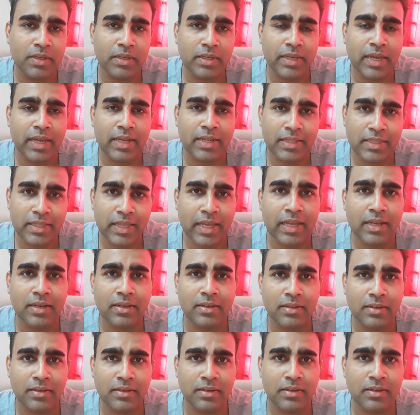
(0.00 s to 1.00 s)
get
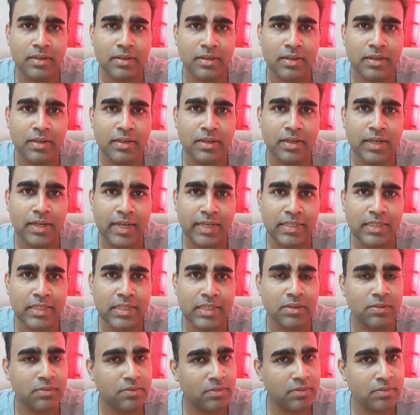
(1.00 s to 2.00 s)
that
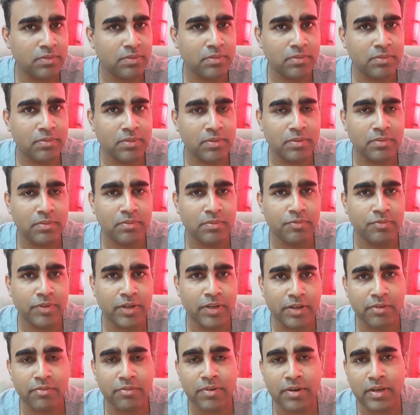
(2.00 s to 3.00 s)
idea.
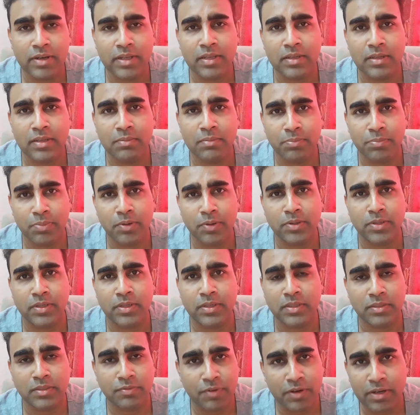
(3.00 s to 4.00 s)
Very very
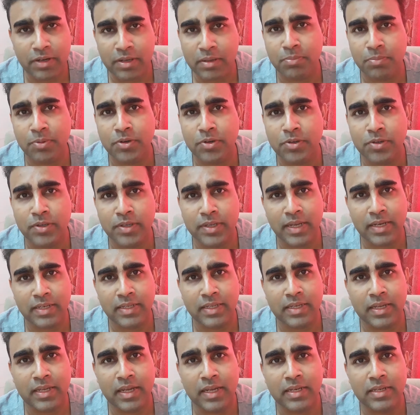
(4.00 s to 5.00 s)
important. It's very important to get
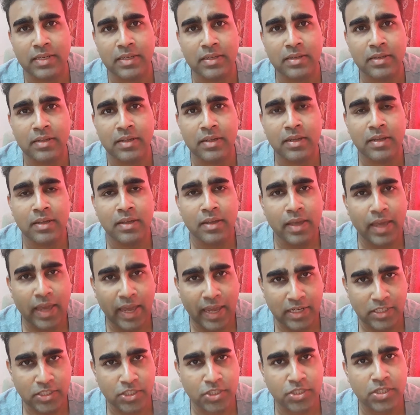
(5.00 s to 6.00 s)
that idea
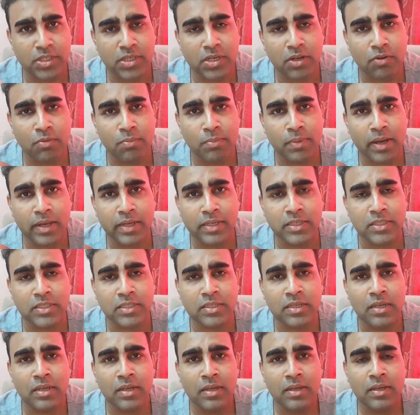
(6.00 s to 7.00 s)
etched in our
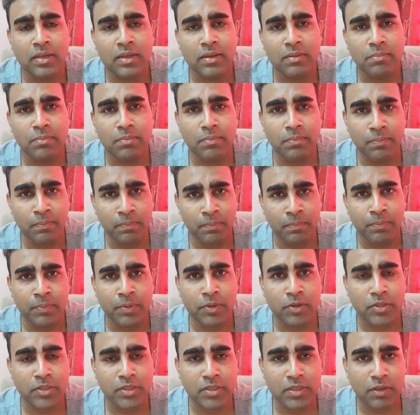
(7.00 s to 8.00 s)
minds,
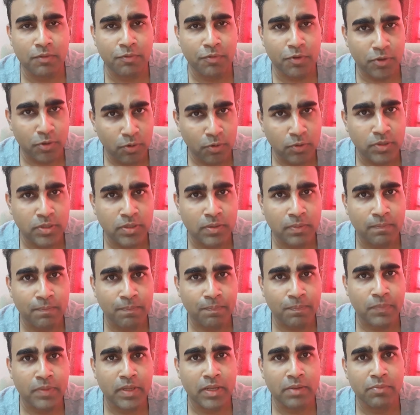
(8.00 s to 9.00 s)
because if you don't,
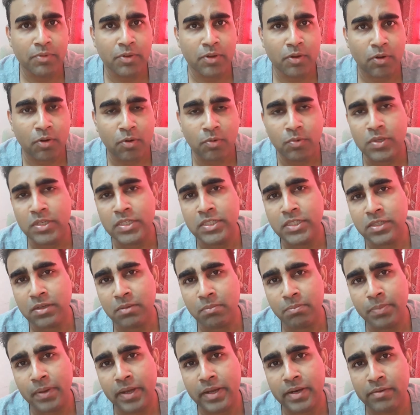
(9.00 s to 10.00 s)
then we always
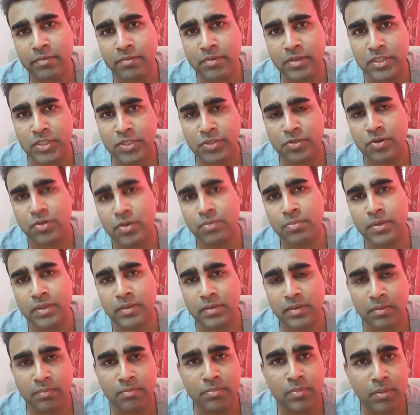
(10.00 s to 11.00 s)
compare it with
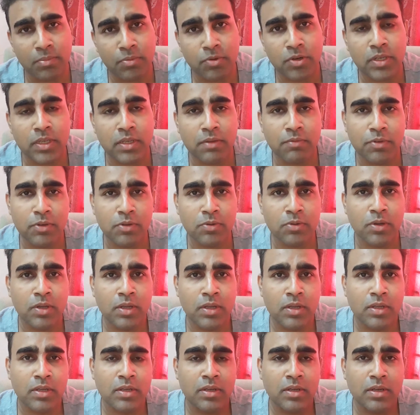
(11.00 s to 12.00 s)
astronomy. I'm going to give you
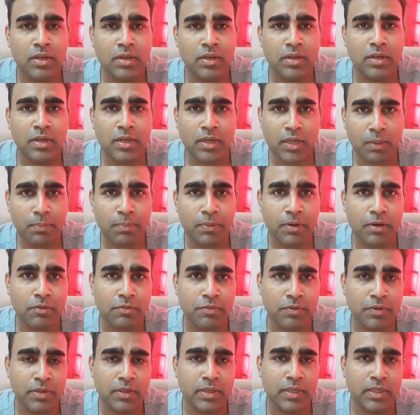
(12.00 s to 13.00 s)
a couple
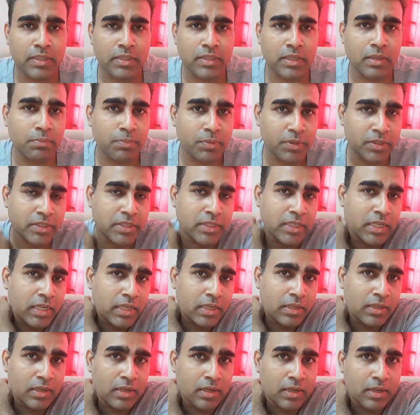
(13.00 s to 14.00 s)
of examples.
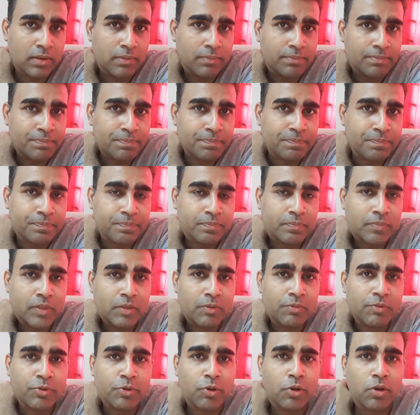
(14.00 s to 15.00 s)
Say
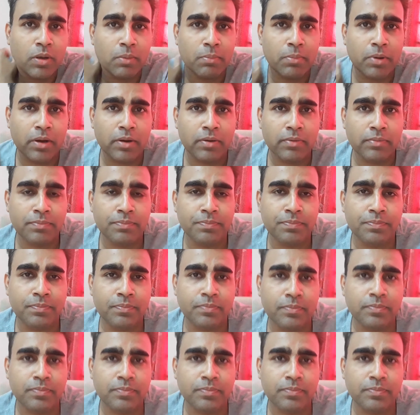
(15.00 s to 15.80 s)
we talk about